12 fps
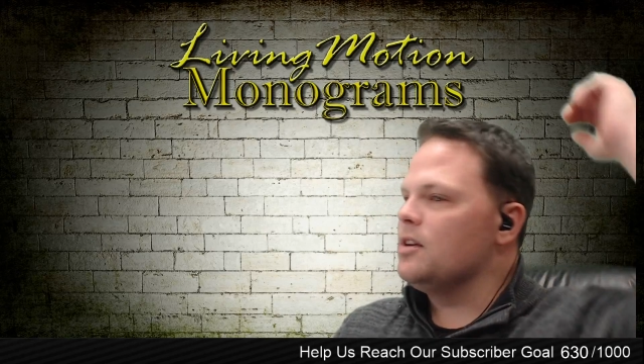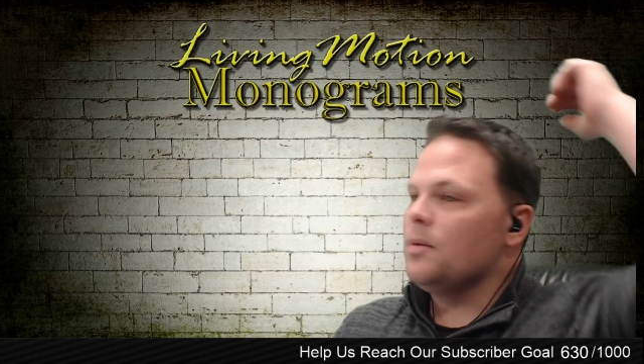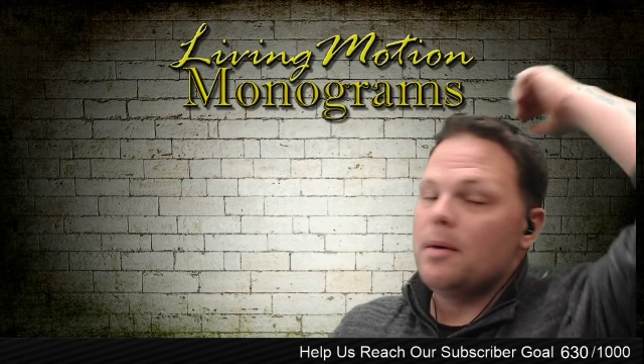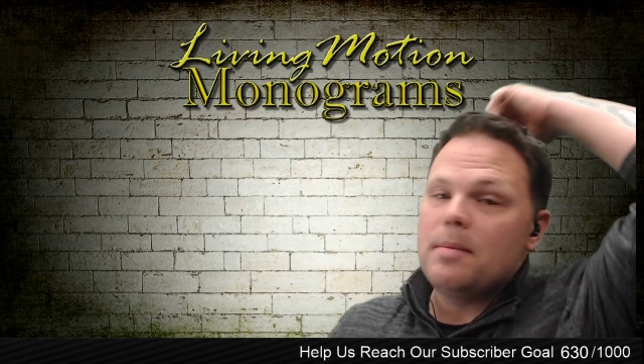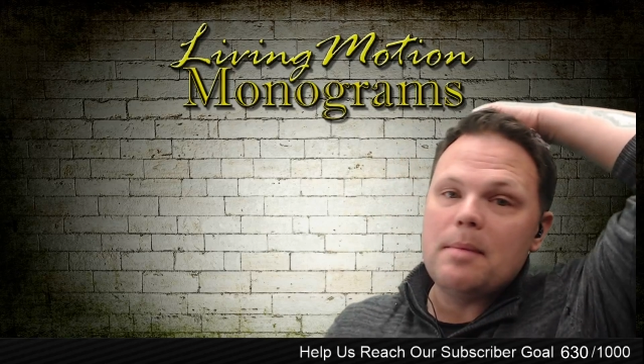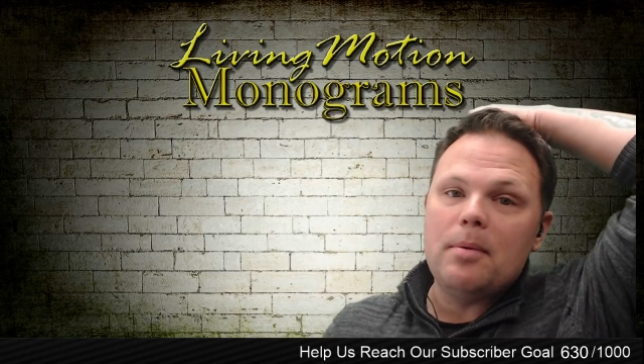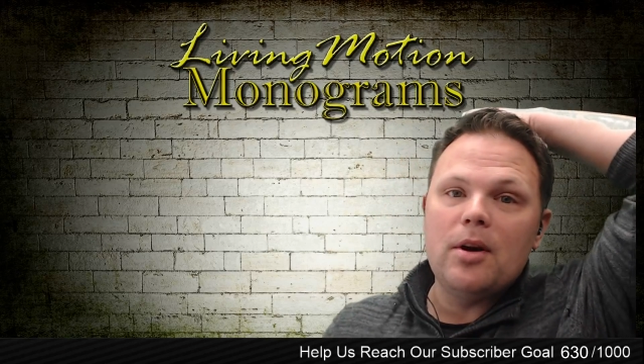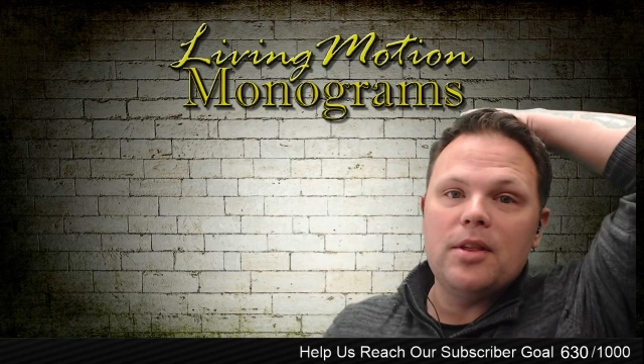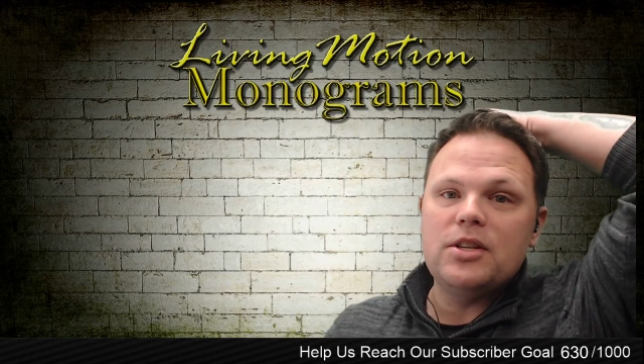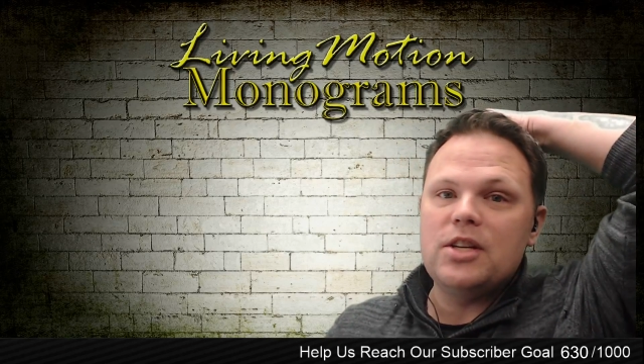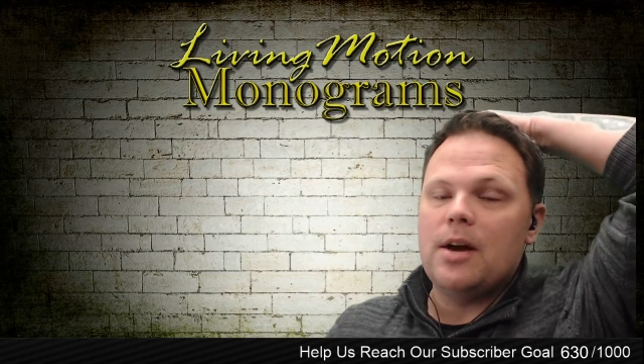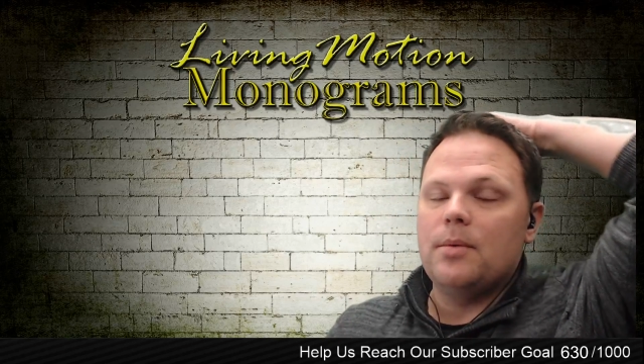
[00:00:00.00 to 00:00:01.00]
you want to be a
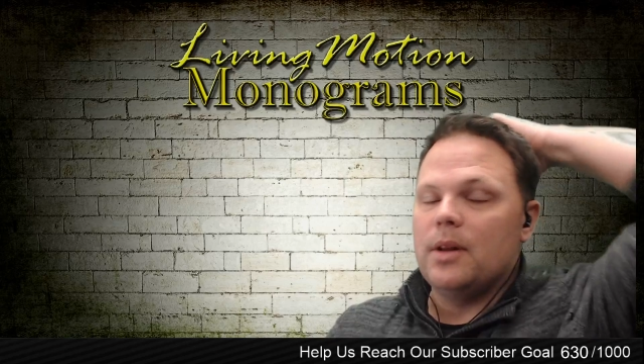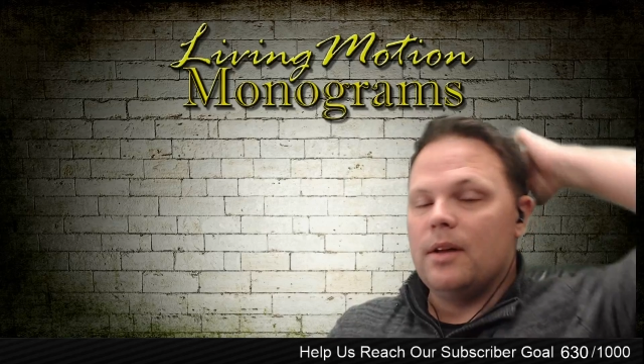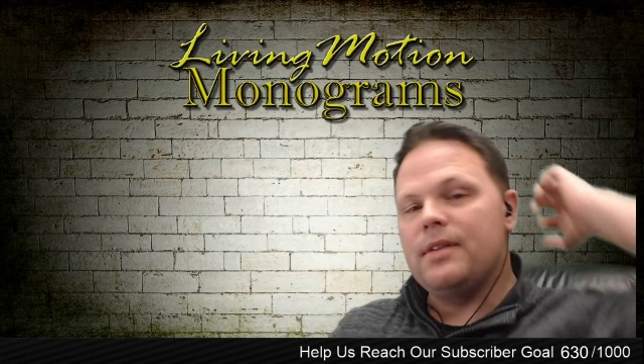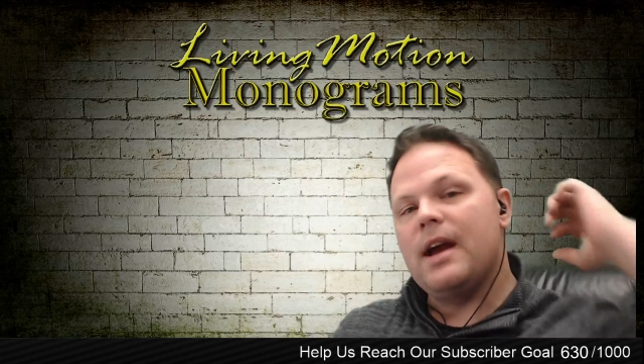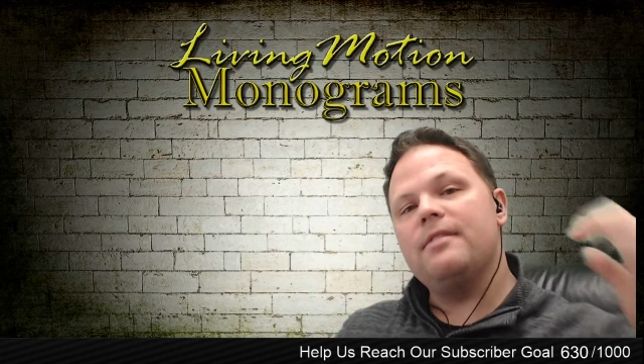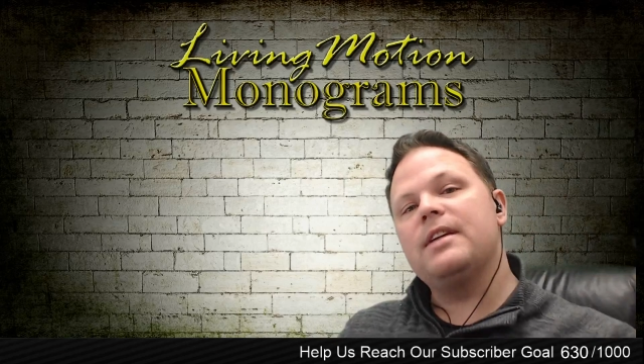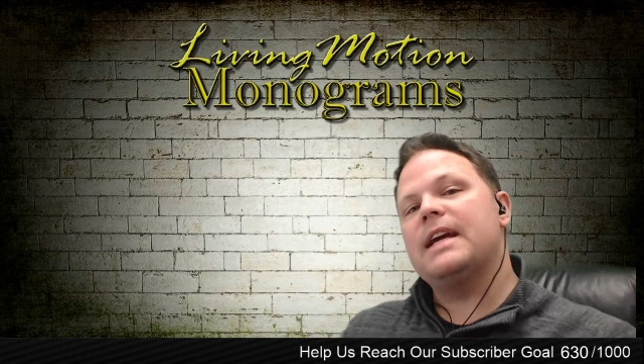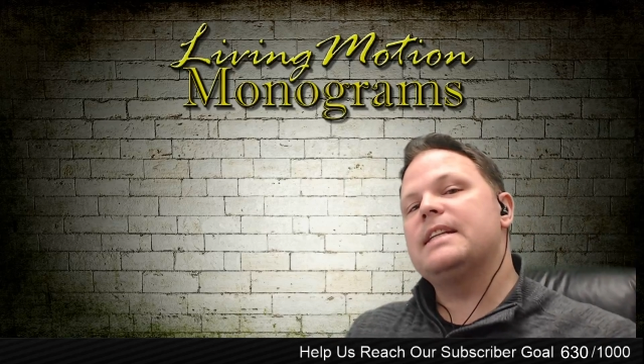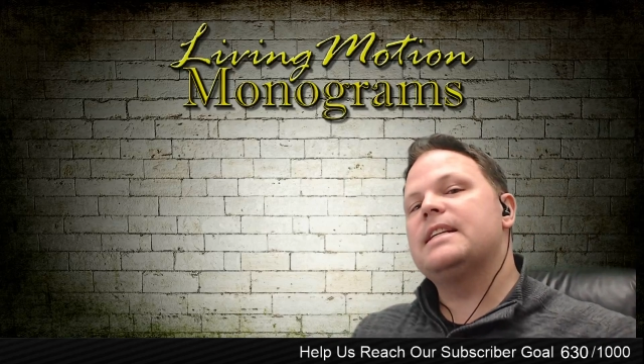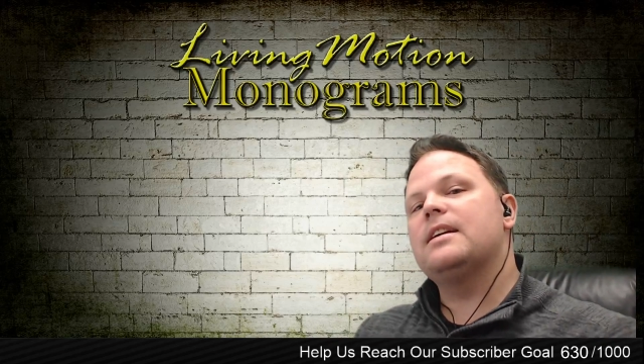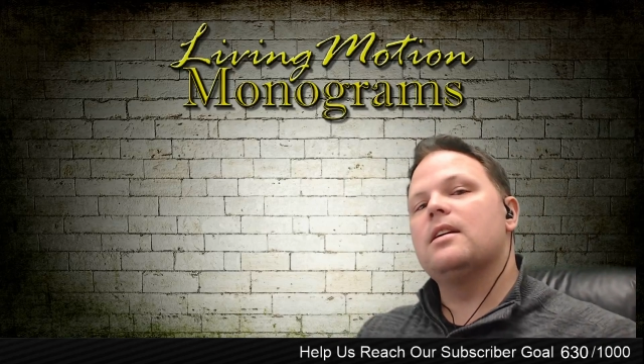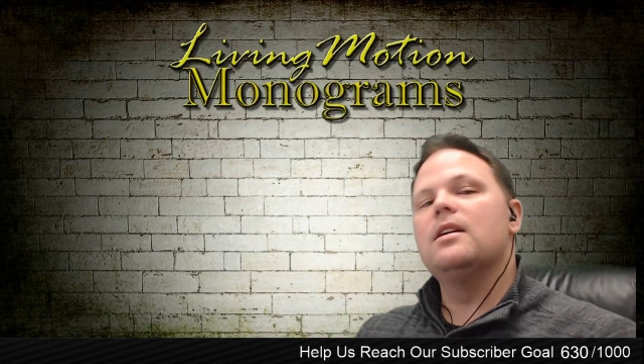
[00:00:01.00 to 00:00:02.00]
part of the chat, we'd love to have you
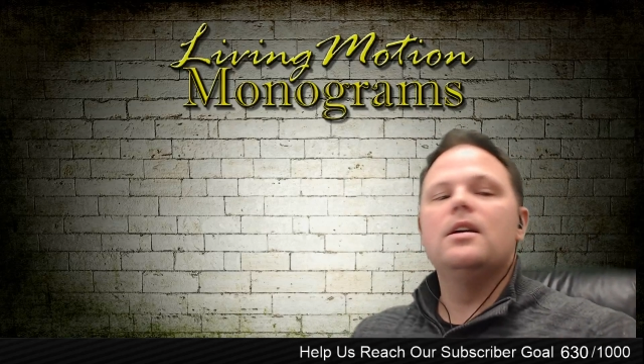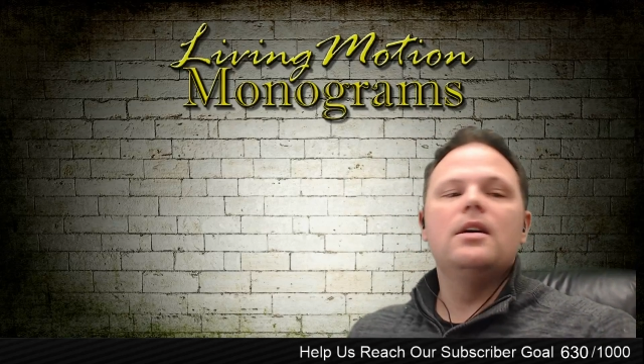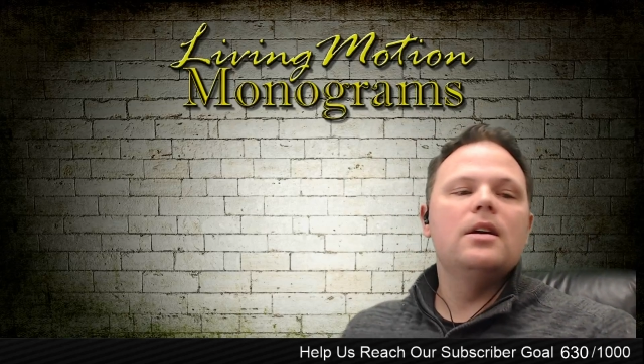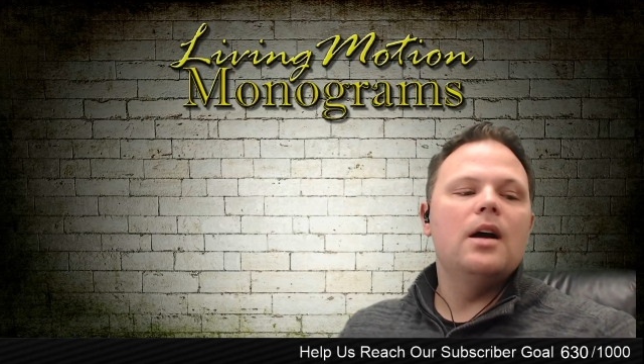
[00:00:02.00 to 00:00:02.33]
guys here.